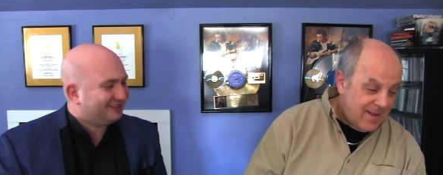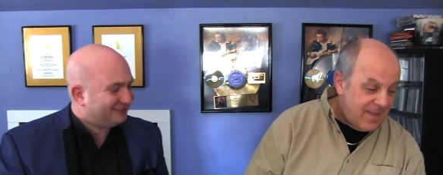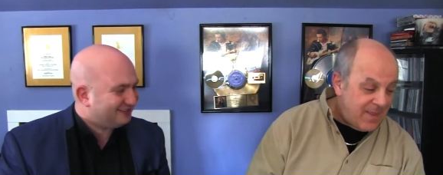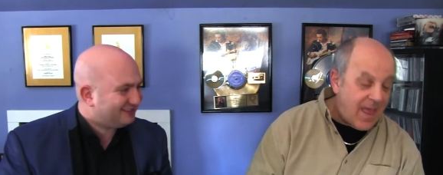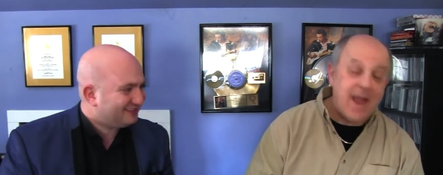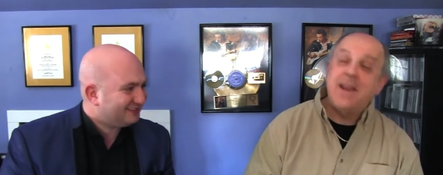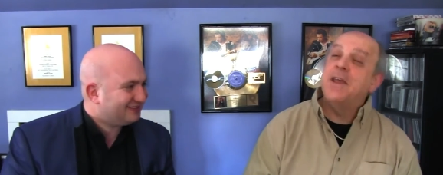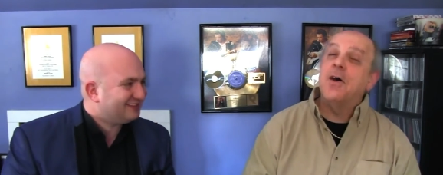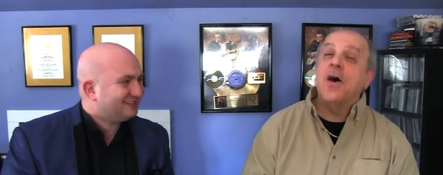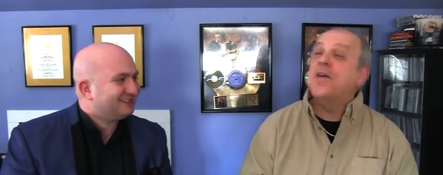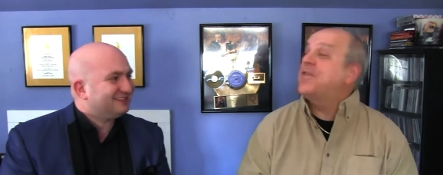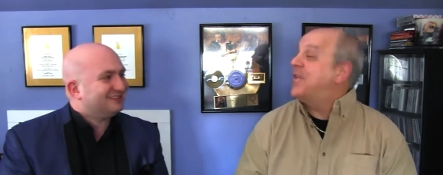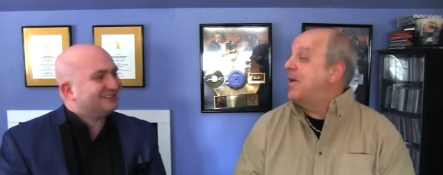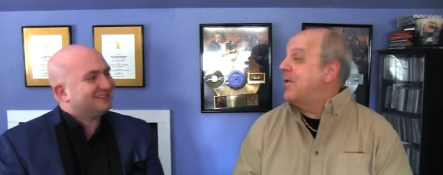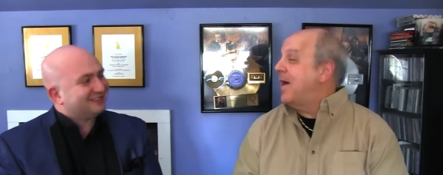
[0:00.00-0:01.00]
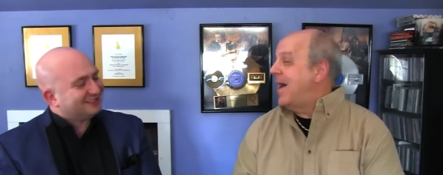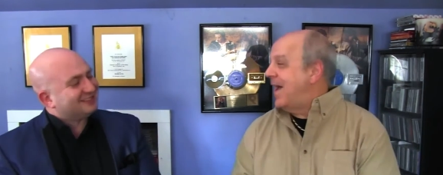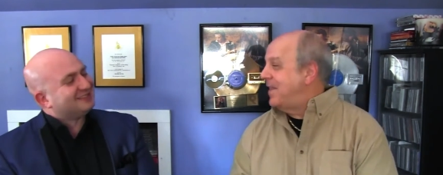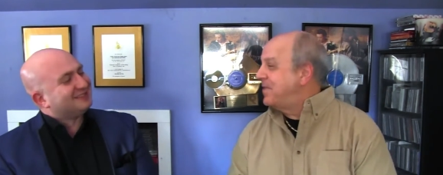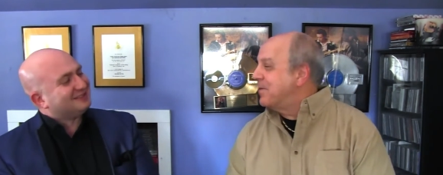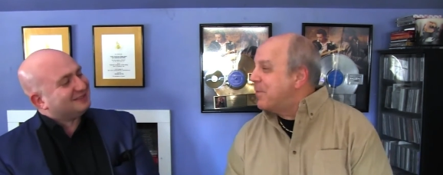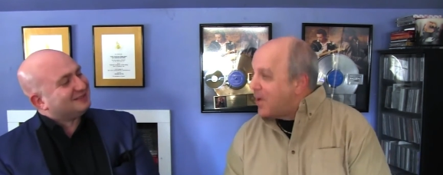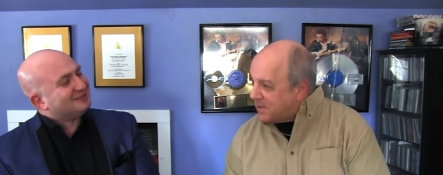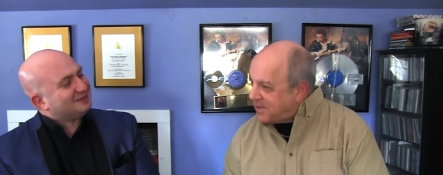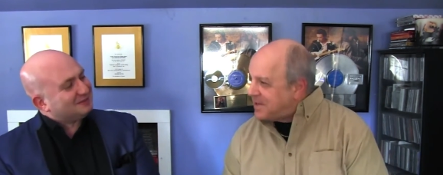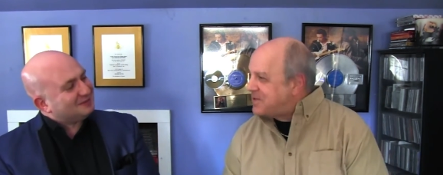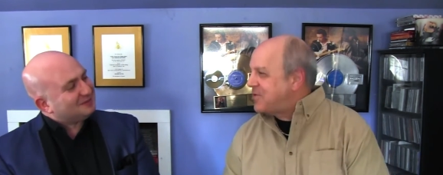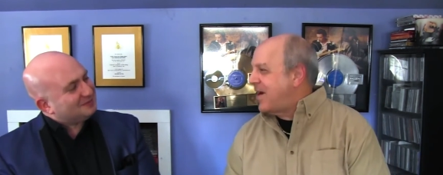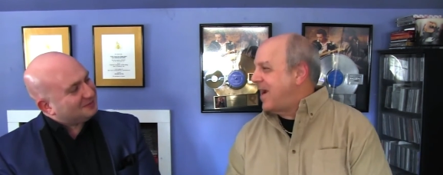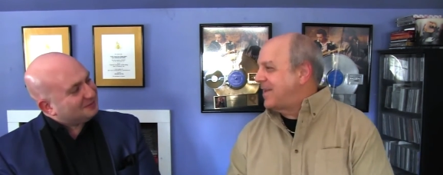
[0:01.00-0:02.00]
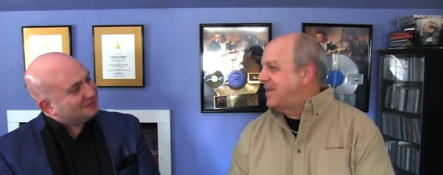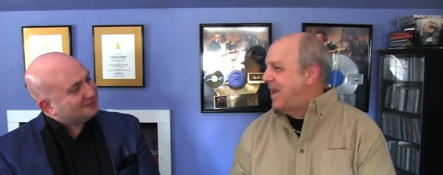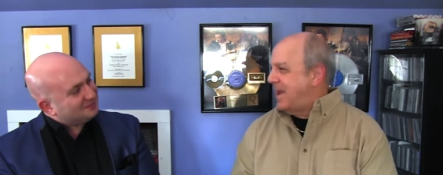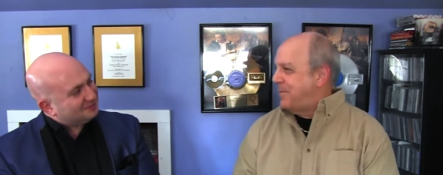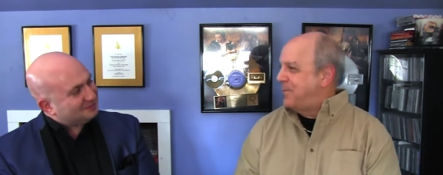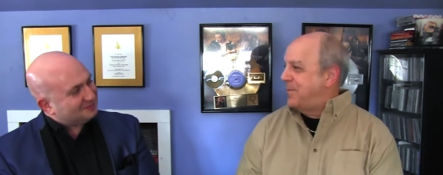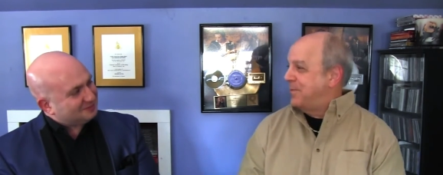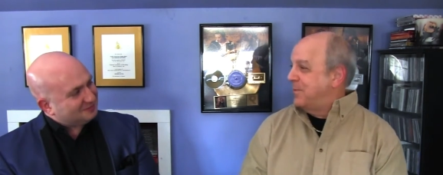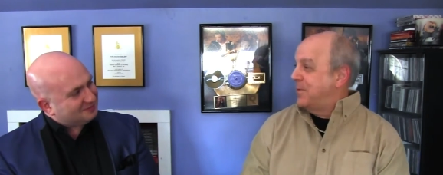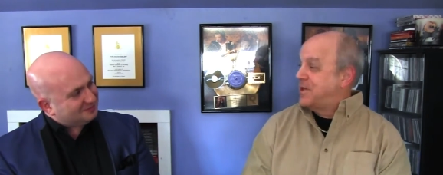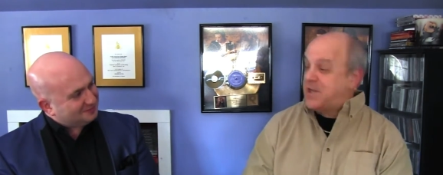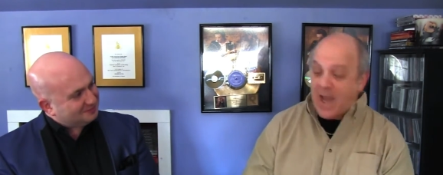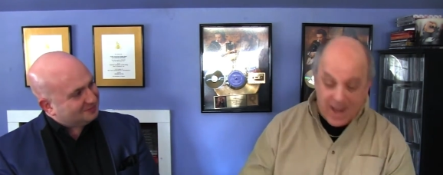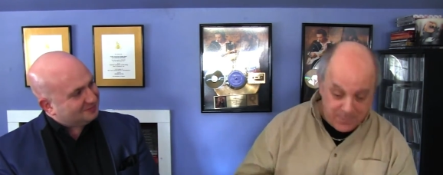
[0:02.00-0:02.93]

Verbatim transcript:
Speaker 1: that he also had the multi-track tape, which